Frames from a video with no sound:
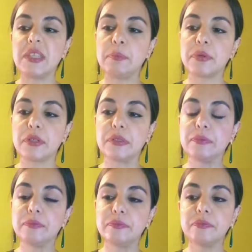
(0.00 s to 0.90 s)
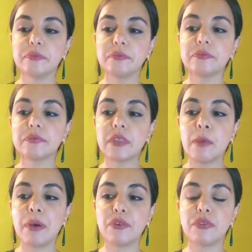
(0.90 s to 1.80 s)
deeper
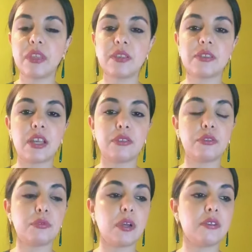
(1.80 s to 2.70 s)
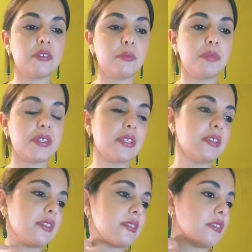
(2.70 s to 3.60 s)
about things that throughout the
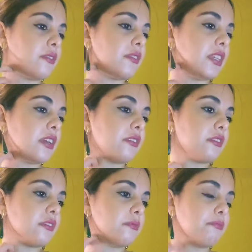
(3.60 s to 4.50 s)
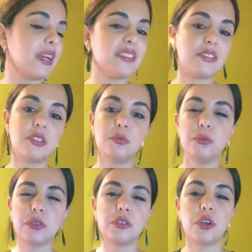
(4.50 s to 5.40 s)
busyness of the other months you
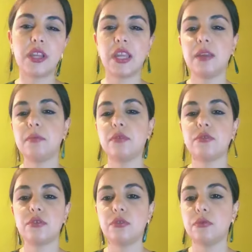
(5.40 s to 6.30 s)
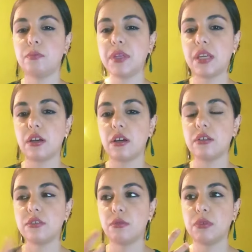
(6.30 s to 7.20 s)
were not able to pick
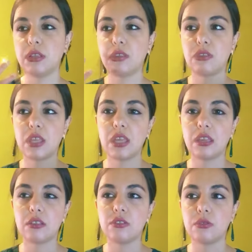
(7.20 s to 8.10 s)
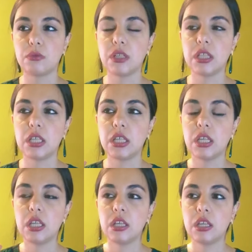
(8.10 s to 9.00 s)
on, to really think, to really